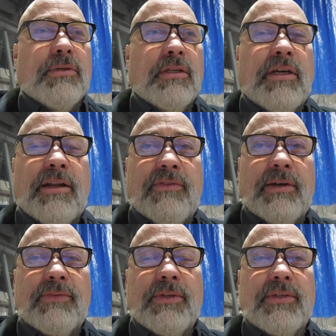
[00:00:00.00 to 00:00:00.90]
a lot of
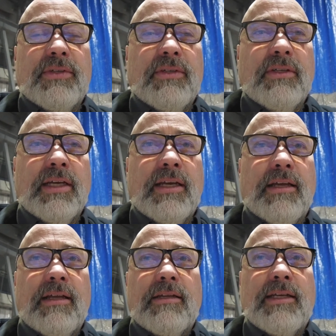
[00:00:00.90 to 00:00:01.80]
effort
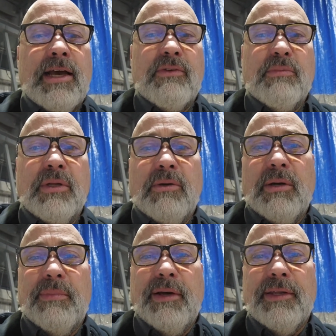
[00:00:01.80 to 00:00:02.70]
and to have it blow
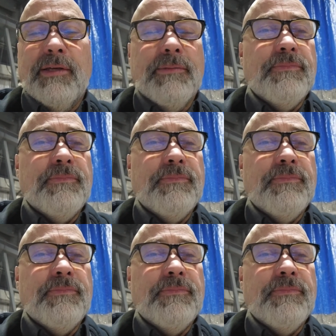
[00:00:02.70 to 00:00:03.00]
up on you.